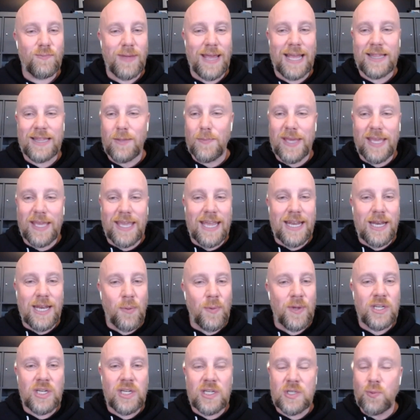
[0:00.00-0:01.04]
At the
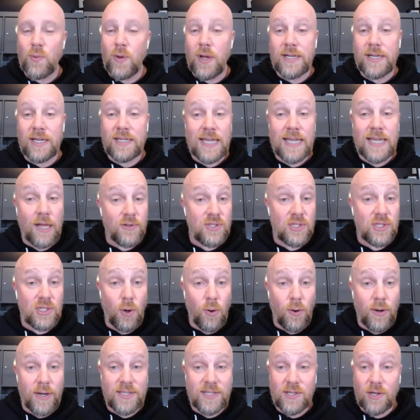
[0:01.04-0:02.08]
beginning, we just wanted to tell
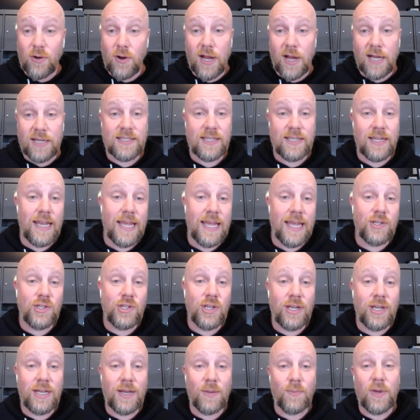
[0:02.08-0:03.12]
stories across the
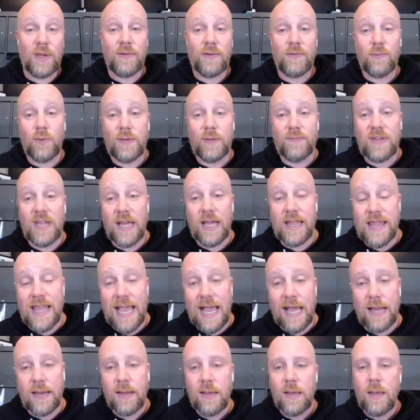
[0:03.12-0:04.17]
nation, and we've done
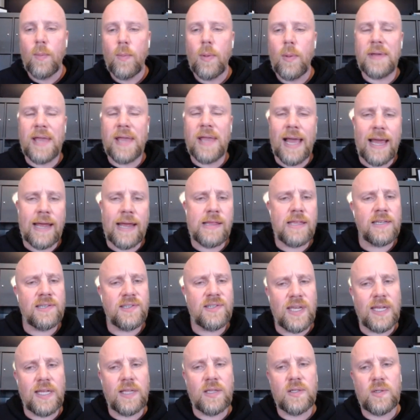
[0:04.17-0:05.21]
that. But behind the
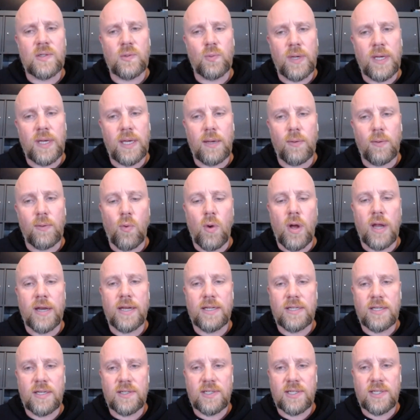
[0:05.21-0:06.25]
scenes, we
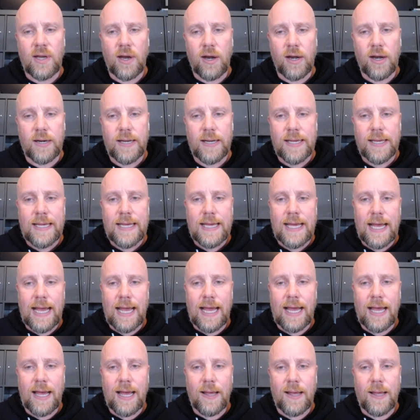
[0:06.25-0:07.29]
wanted to start
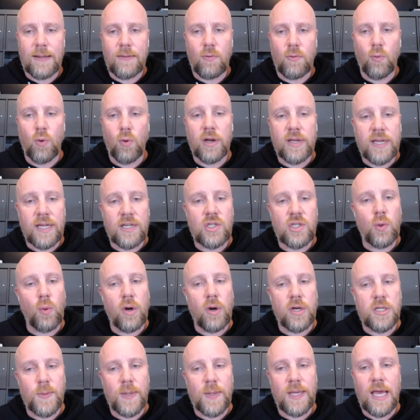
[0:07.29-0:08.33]
working
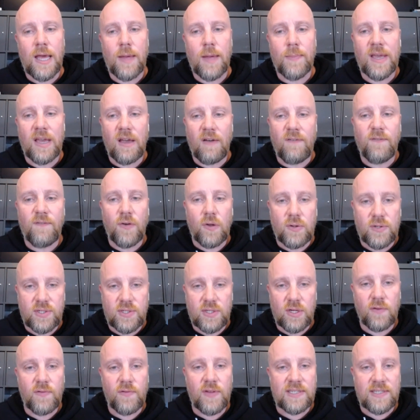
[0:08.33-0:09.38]
towards becoming a full
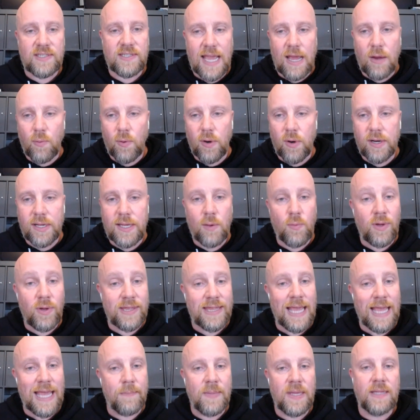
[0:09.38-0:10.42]
service network. And
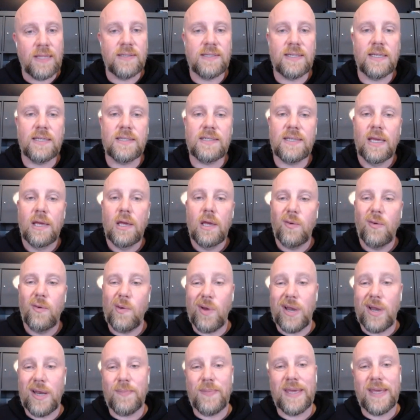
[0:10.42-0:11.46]
what that means is
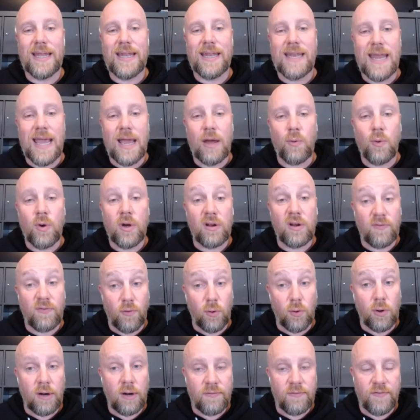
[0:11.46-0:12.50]
we want to be a network
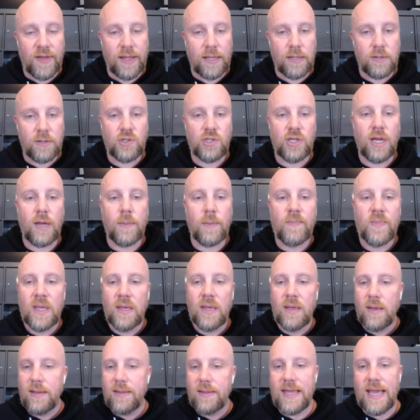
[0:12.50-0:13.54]
for our fellowship
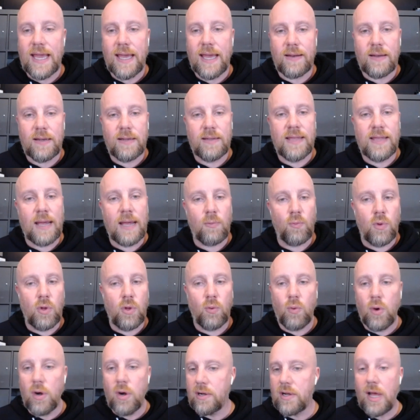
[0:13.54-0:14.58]
that
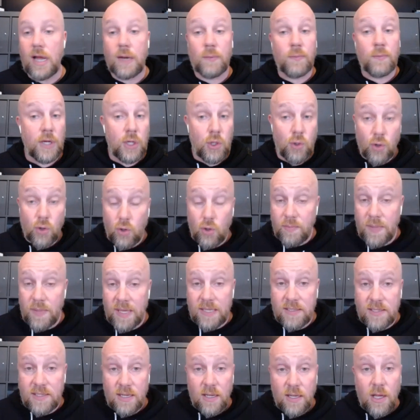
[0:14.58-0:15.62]
will work on
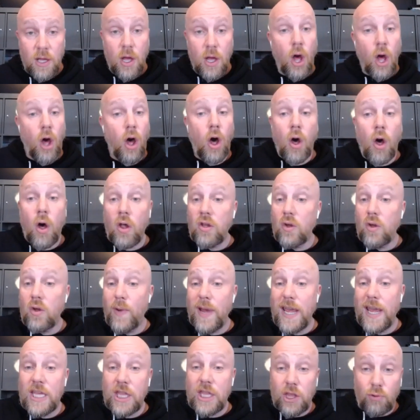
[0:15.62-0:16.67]
recruitment all the
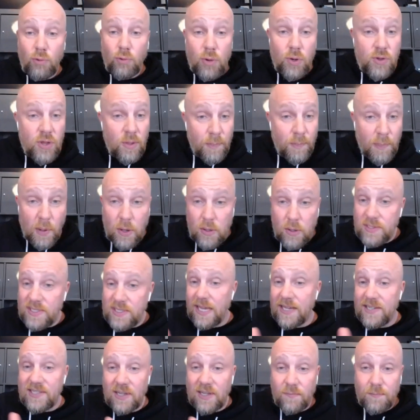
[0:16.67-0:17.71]
way through the
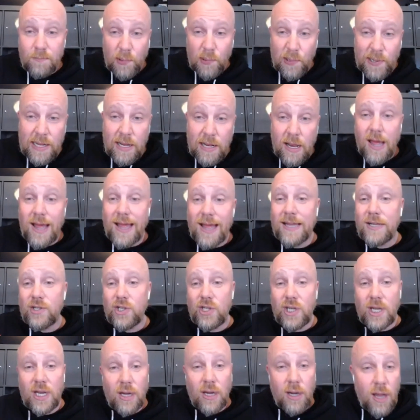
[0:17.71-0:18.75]
process of
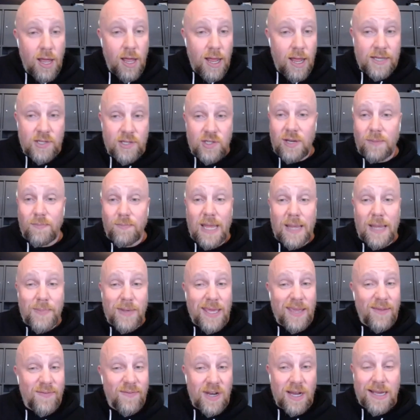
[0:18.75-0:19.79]
pre-launch and launch, and
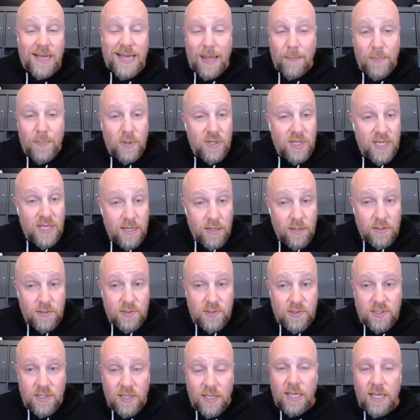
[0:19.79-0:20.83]
maybe even a couple
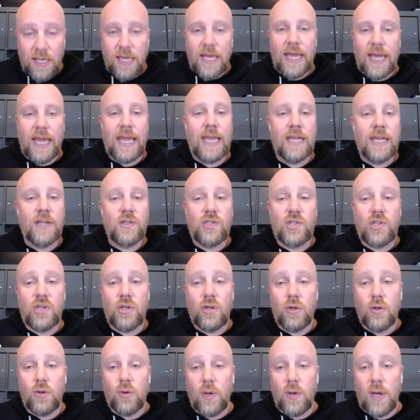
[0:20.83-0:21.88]
years
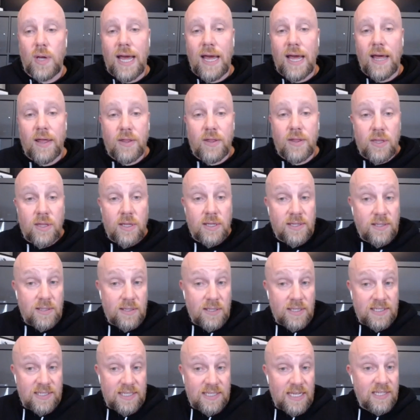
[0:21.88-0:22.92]
into
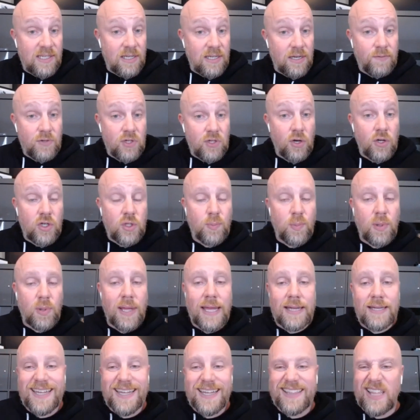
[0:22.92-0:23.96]
the season of church
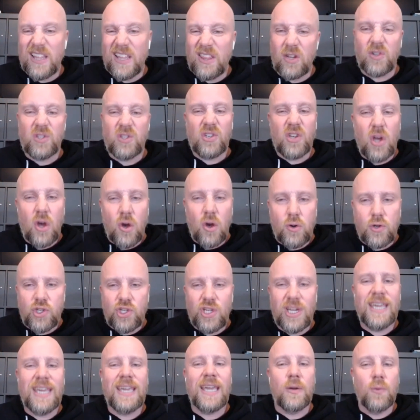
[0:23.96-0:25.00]
planting, that there's
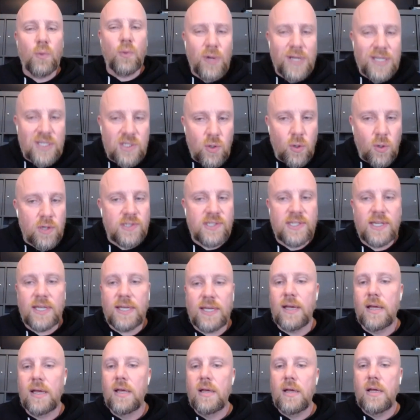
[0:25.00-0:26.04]
coaching and
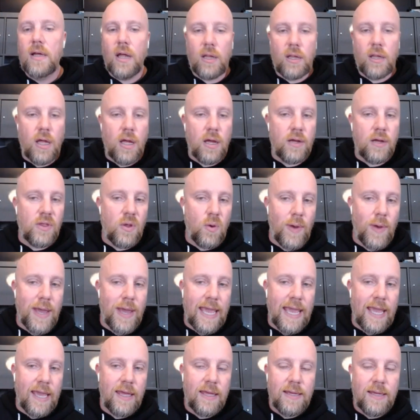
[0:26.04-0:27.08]
resourcing along the
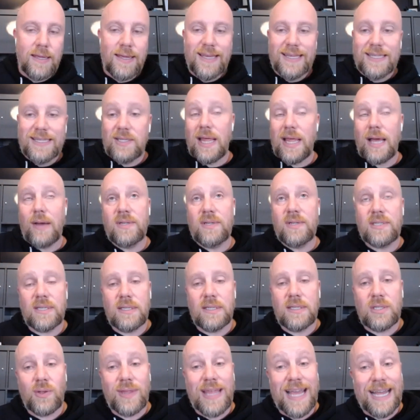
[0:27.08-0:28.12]
way. So
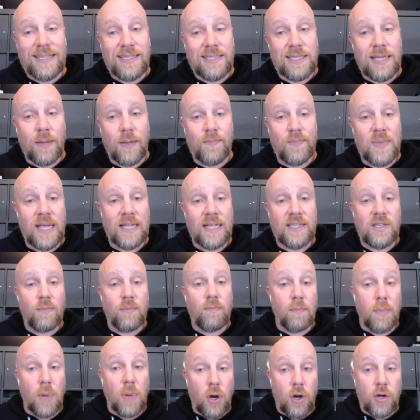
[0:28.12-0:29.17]
that's something that's
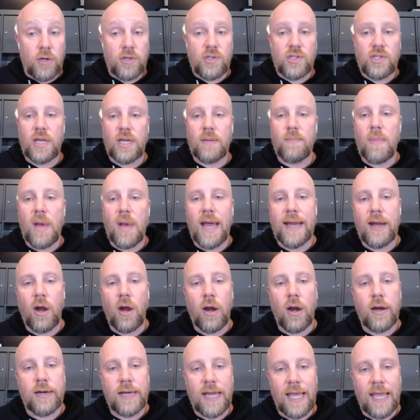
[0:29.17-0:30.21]
emerged in my
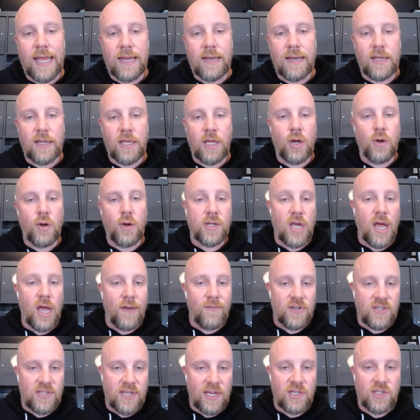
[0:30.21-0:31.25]
heart, in
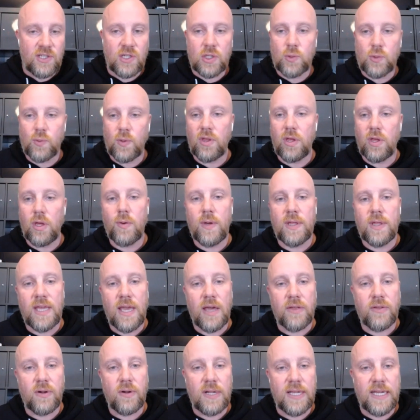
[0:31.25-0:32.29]
conversations with you and
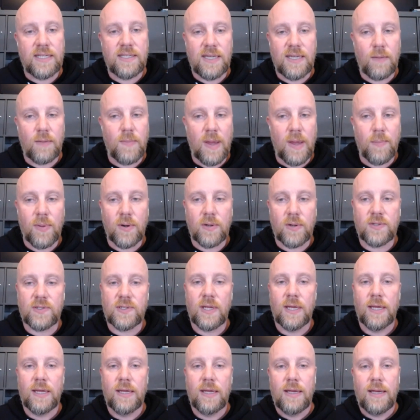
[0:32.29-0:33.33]
the other lead team members.